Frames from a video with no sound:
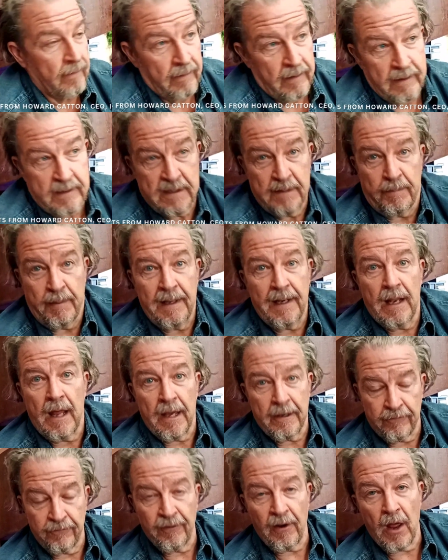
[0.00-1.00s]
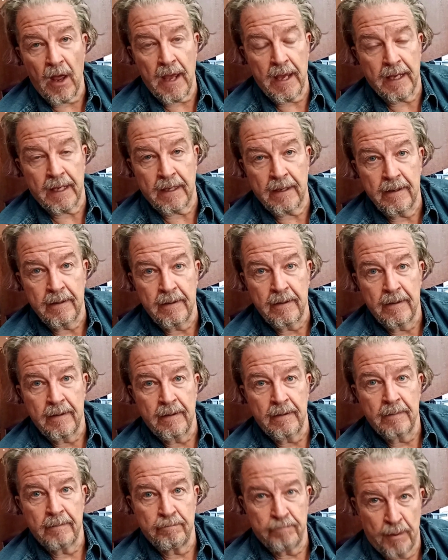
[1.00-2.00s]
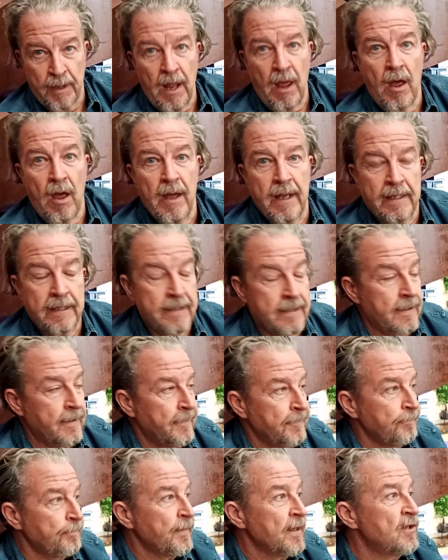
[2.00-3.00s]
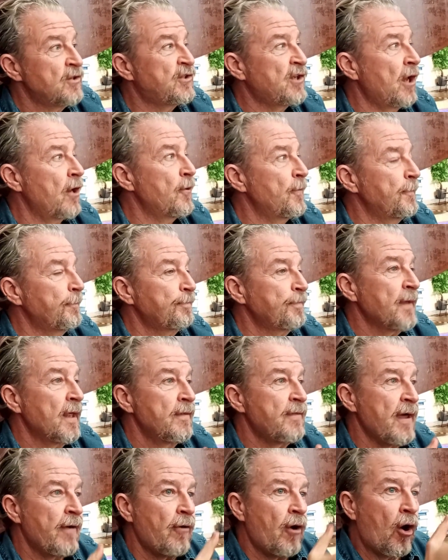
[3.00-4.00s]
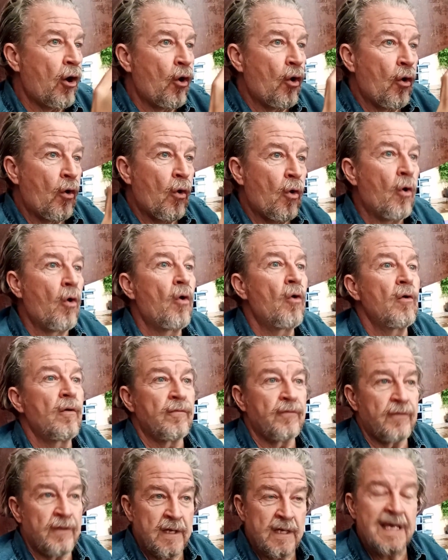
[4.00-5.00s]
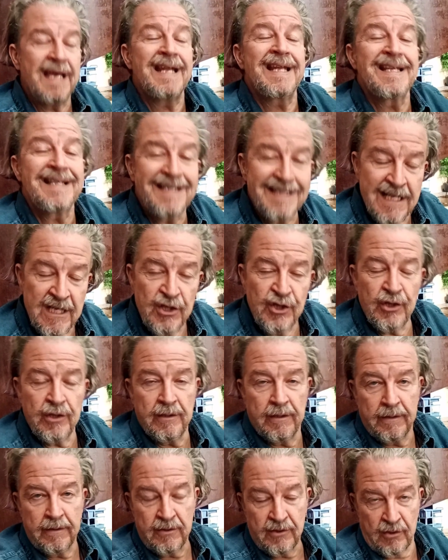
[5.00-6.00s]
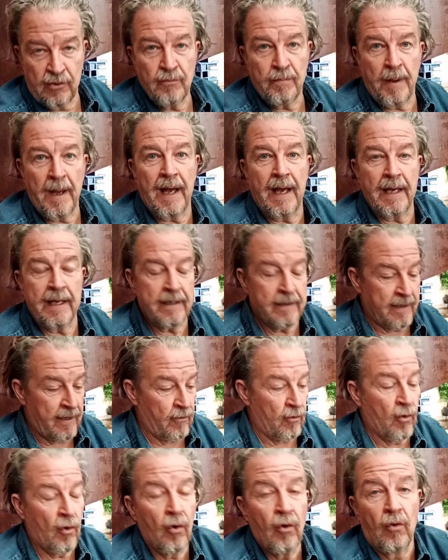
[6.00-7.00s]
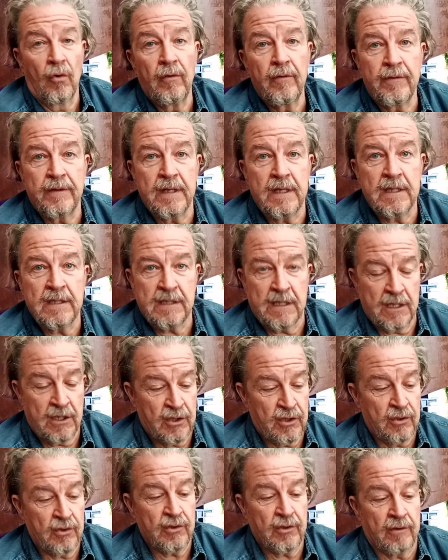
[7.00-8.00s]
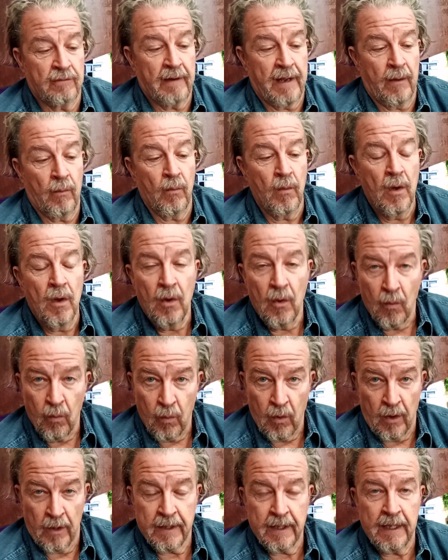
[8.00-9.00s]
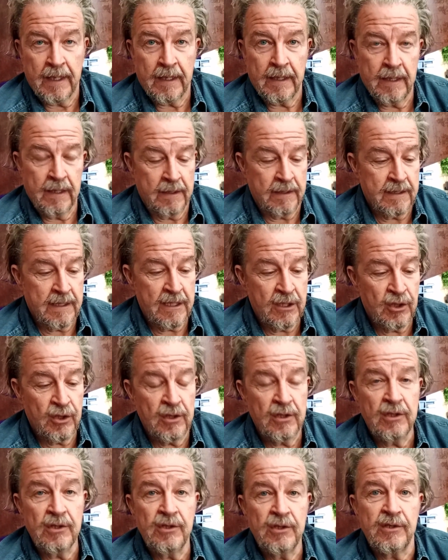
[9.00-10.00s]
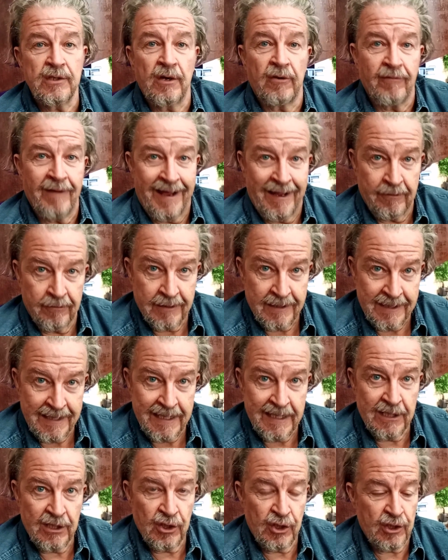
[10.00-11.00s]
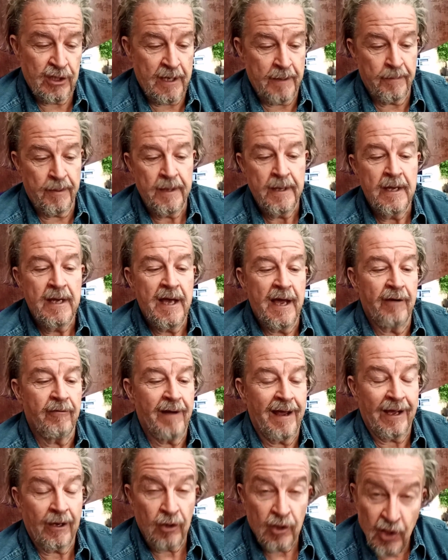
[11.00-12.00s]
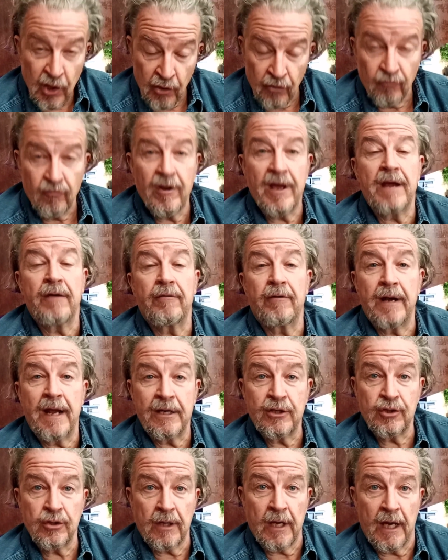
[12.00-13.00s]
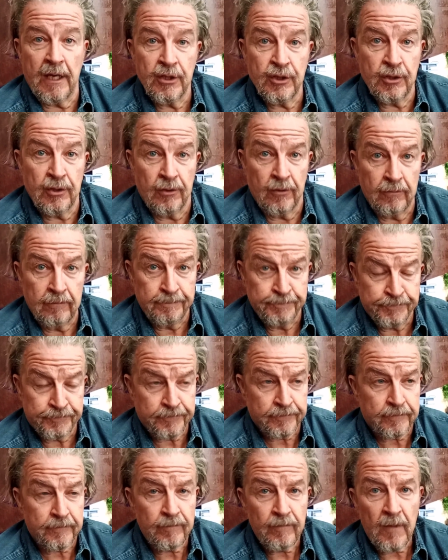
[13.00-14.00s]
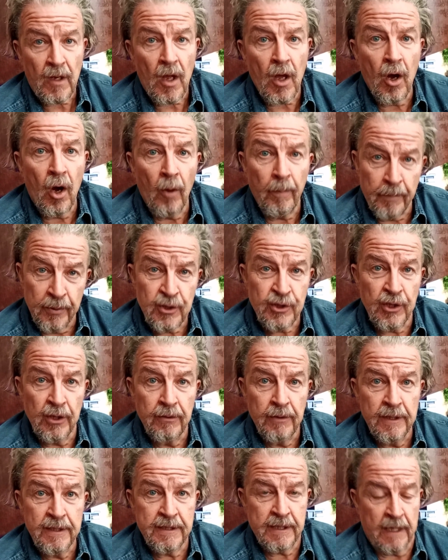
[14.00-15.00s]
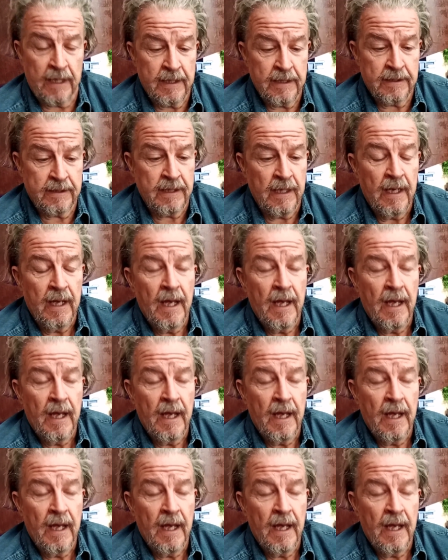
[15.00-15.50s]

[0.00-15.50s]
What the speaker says: it's a bit like flying blind. So there are in addition to pay, there are all of these issues around working conditions, around leadership, around career and educational opportunities,